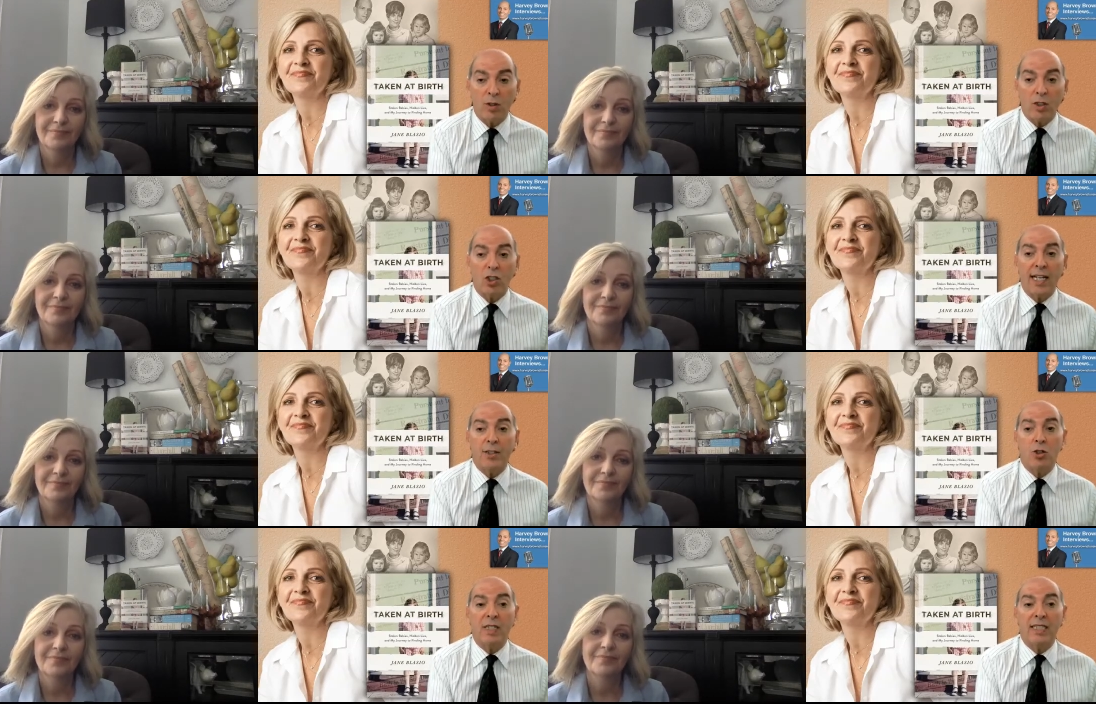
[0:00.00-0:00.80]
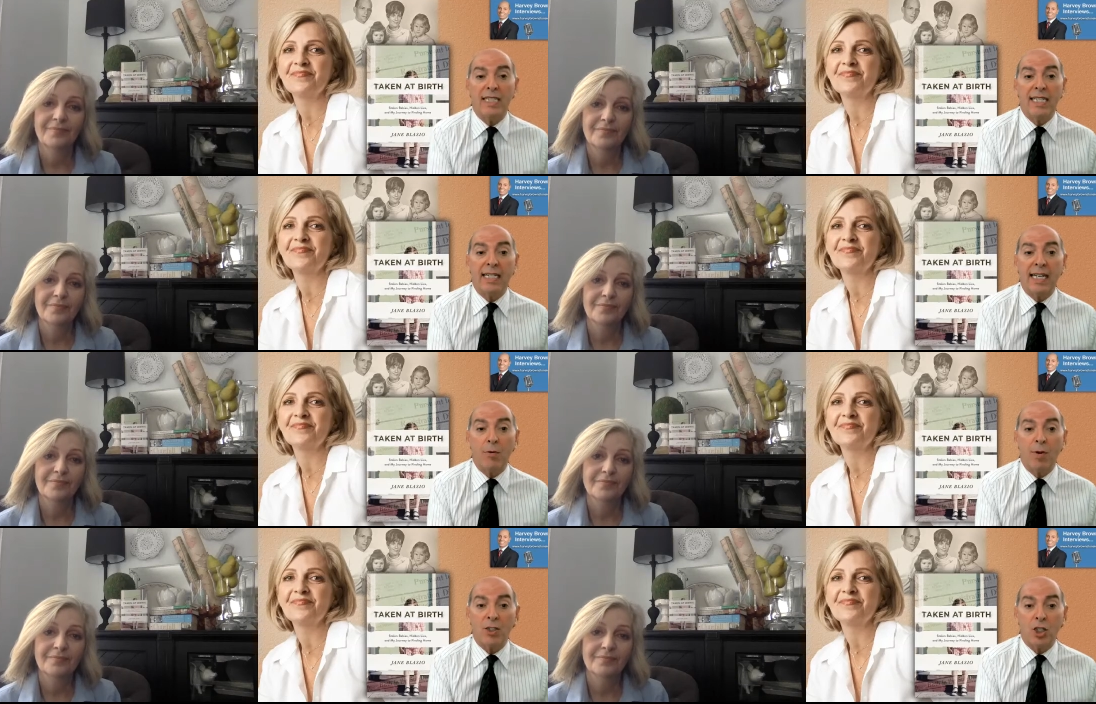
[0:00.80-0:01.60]
Speaker 1: which led to a
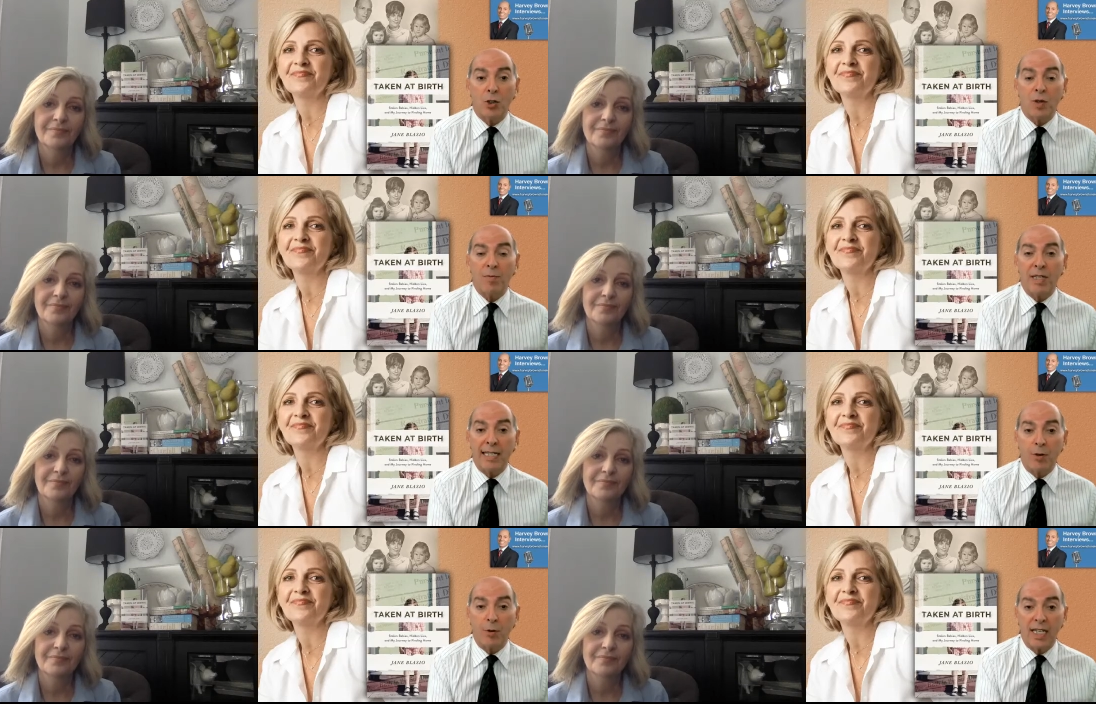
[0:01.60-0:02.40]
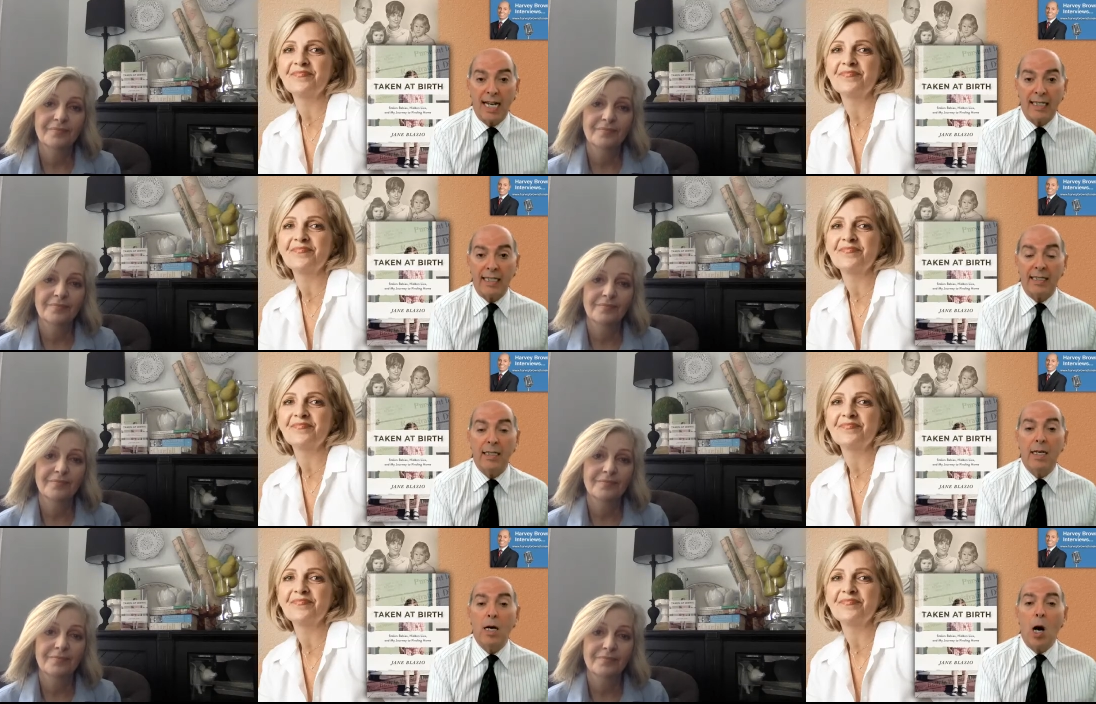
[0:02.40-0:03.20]
DNA registry being created.
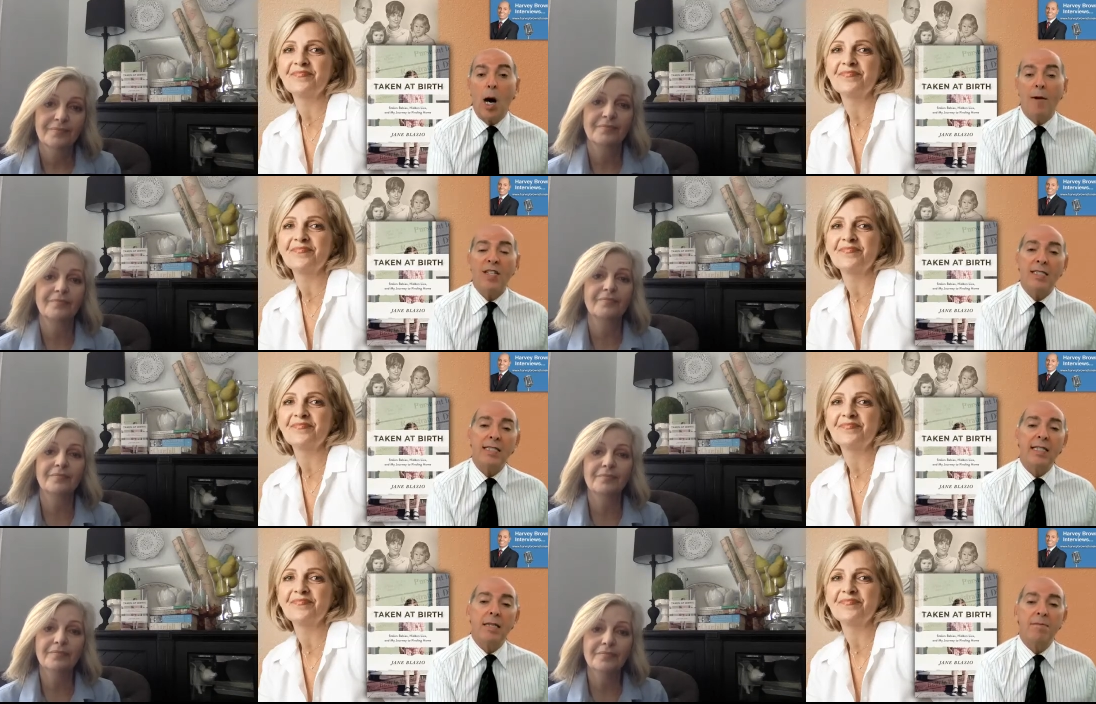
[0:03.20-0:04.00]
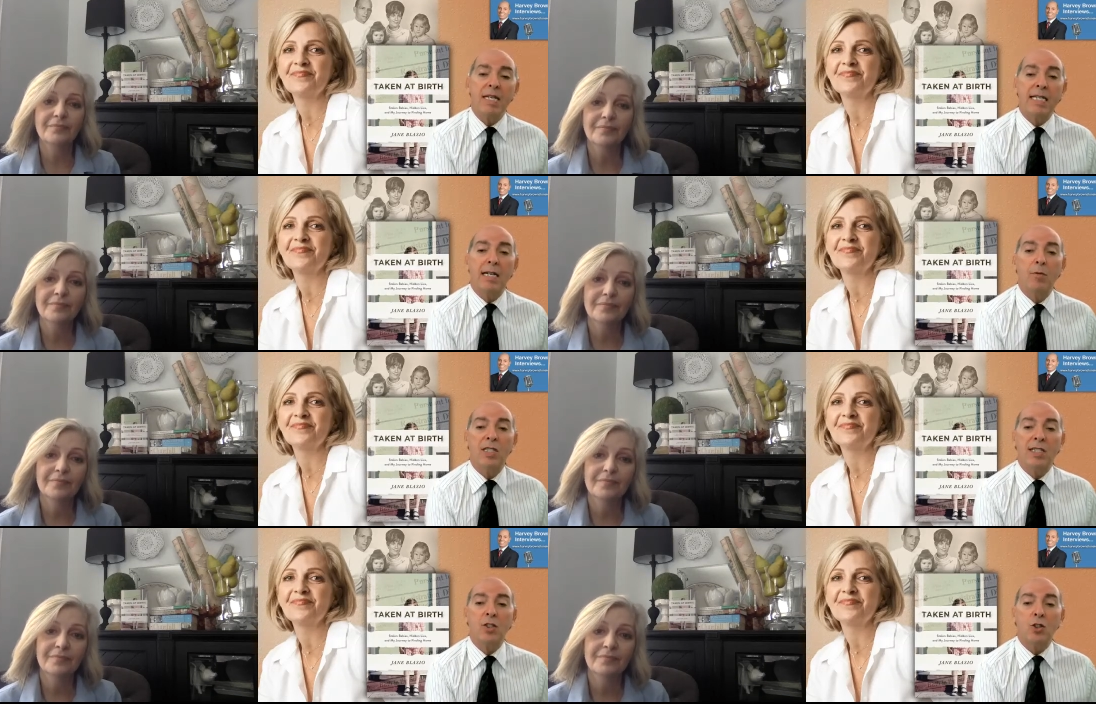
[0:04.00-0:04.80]
Obviously, the media
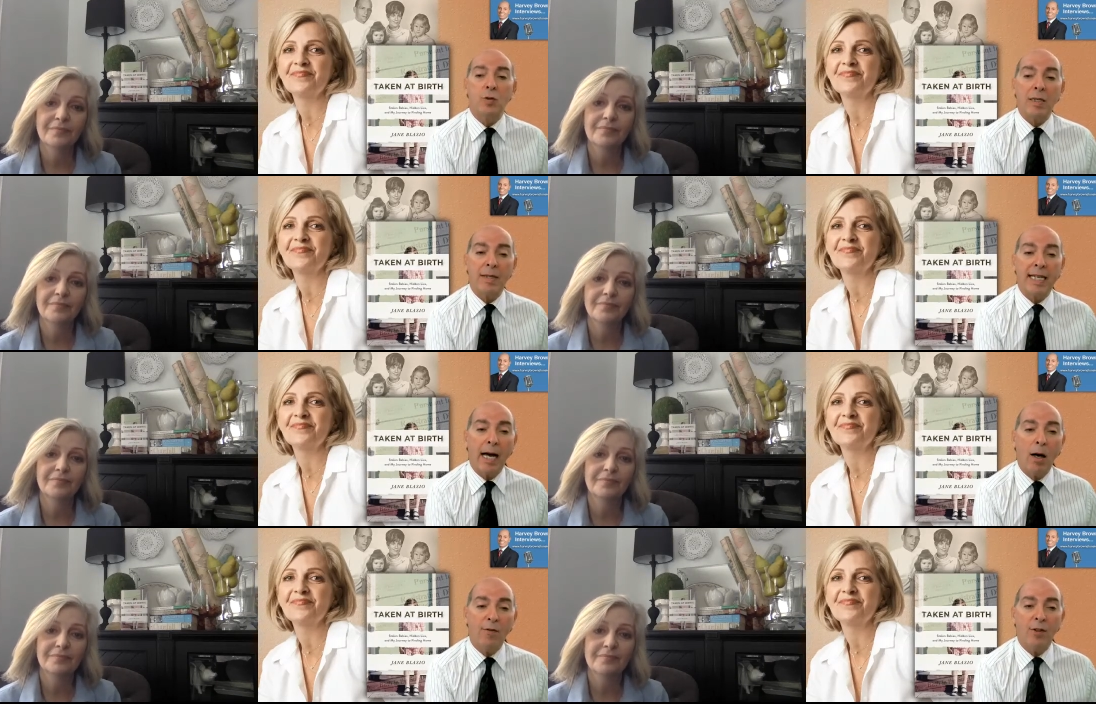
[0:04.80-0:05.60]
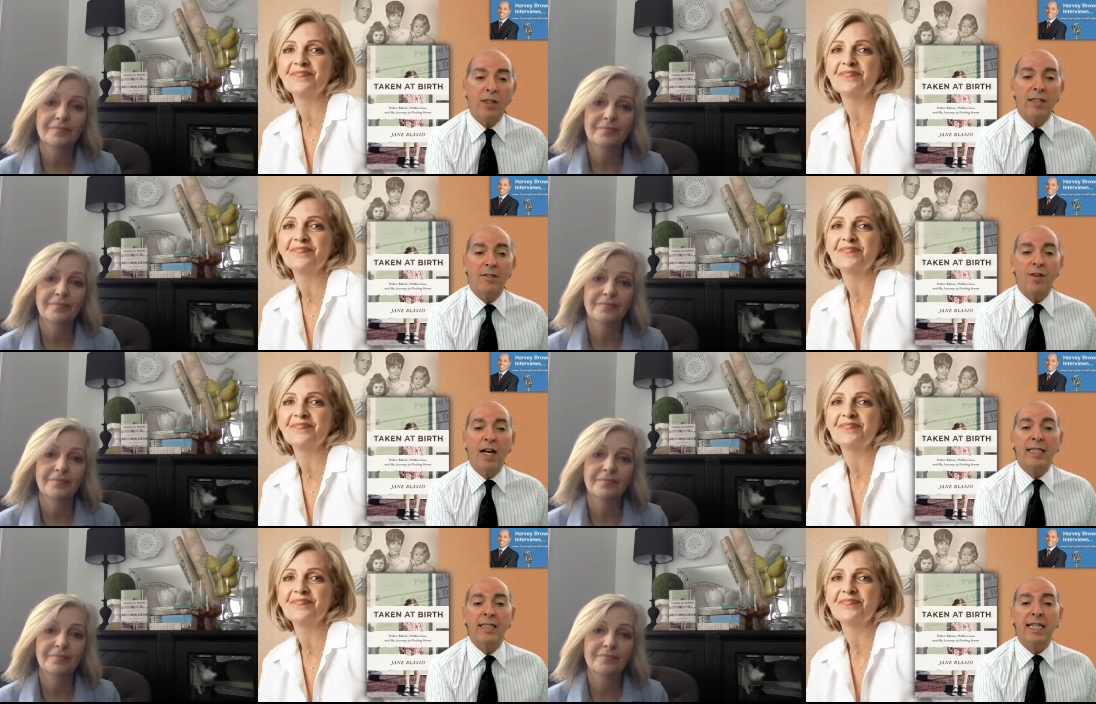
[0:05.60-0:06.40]
was extremely helpful in
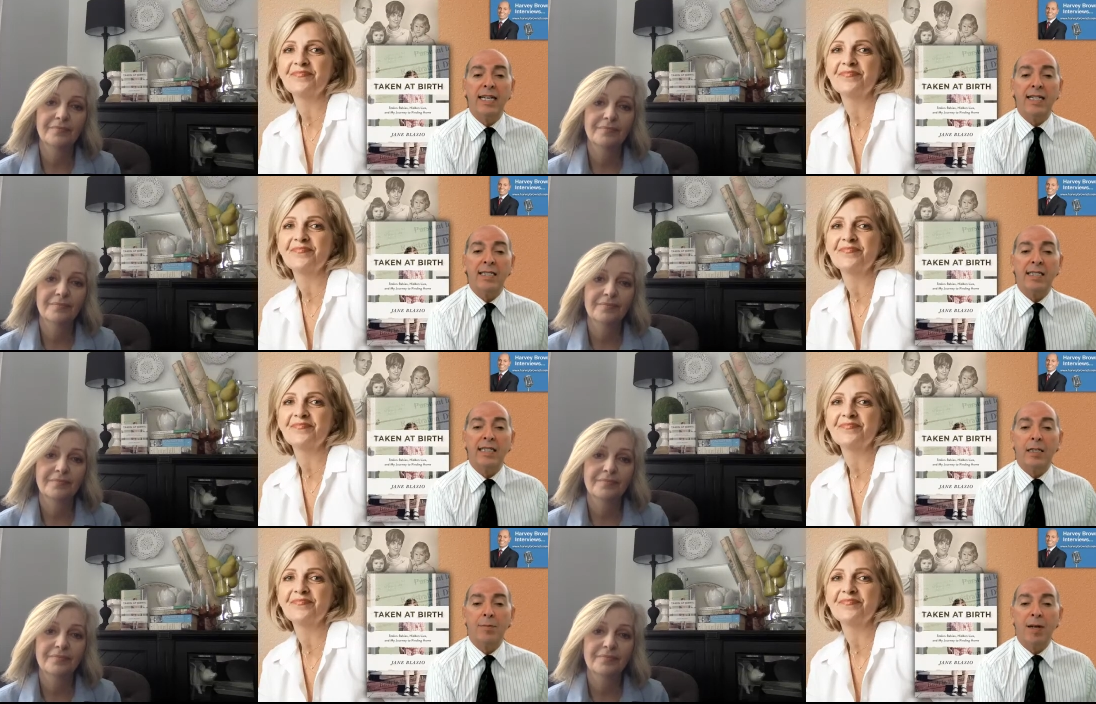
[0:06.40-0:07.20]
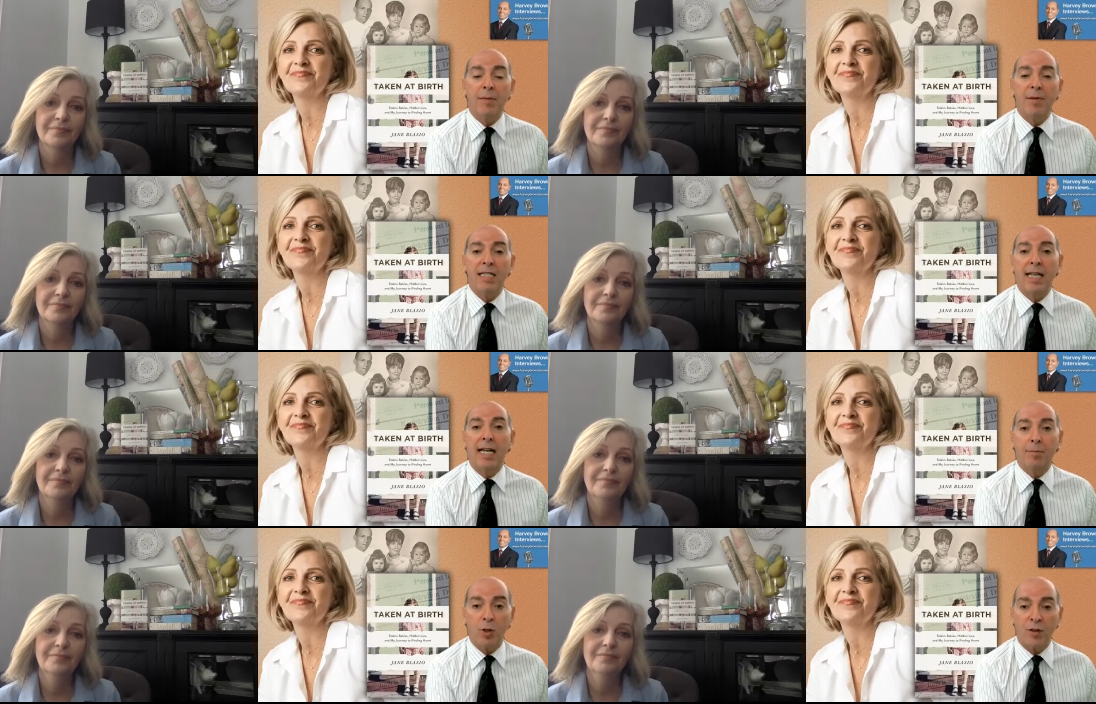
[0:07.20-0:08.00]
finding the Hicks Clinic babies
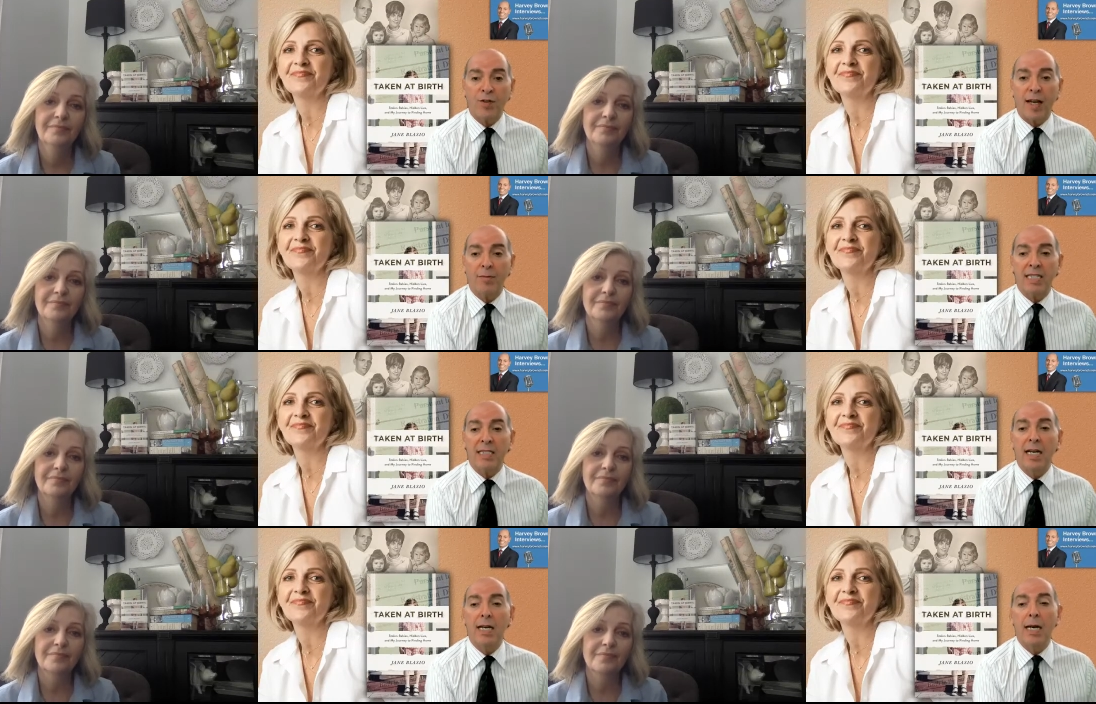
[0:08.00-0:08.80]
and birth families,